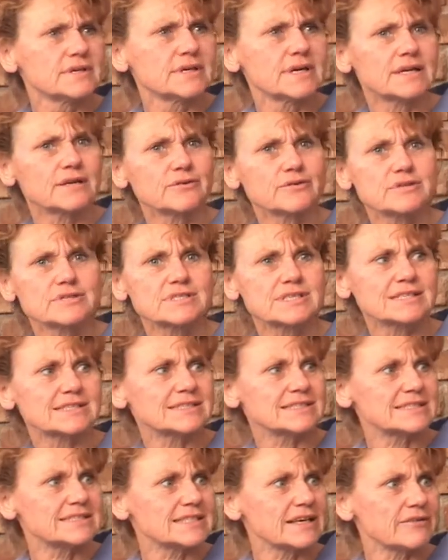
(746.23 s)
the
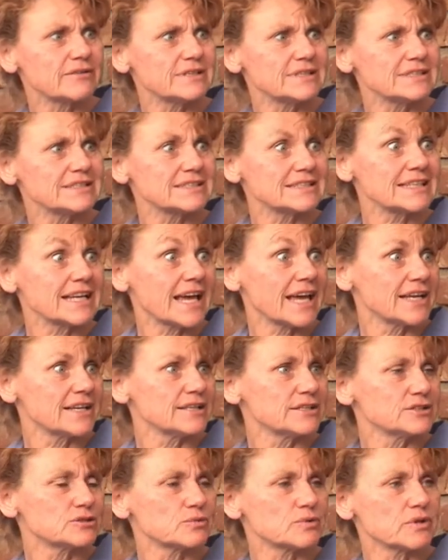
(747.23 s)
60s, 70s, and
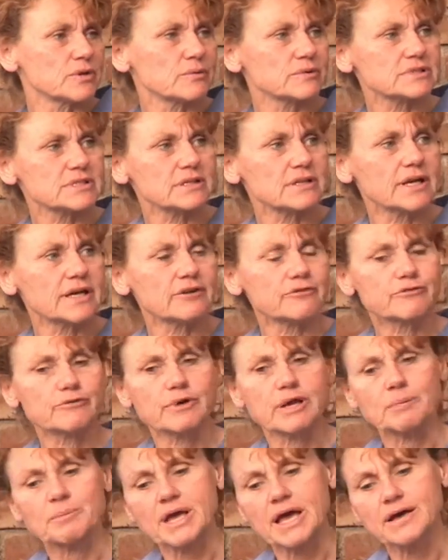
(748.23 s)
80s when there was a lot of
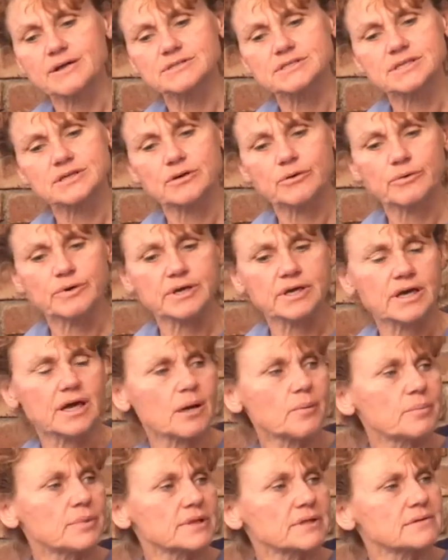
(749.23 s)
frame housing going
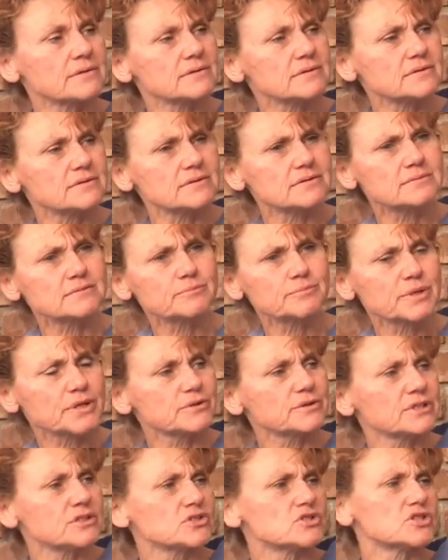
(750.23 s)
up and
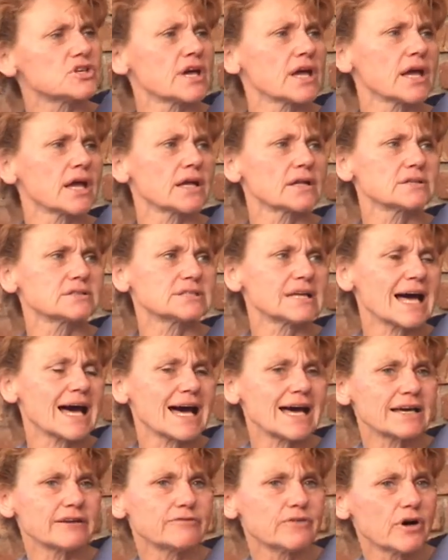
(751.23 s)
building changed,
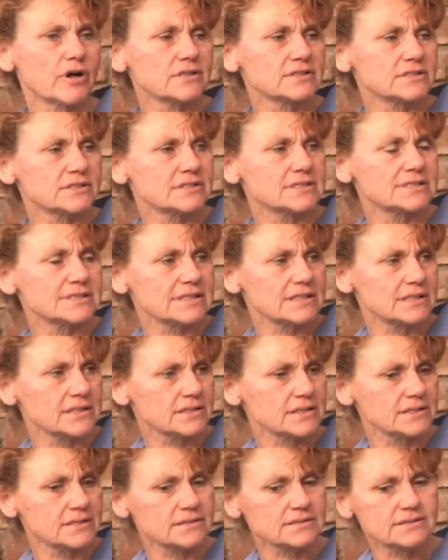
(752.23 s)
high vaulted
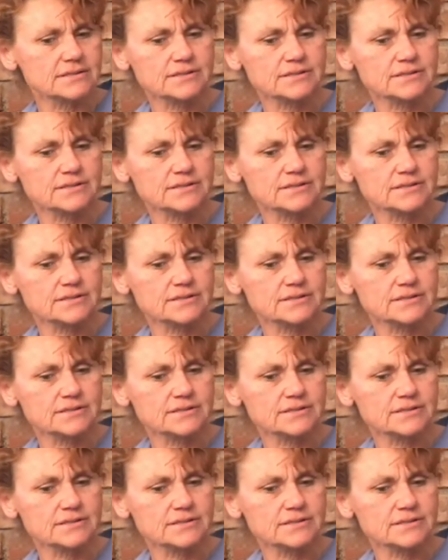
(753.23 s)
ceilings.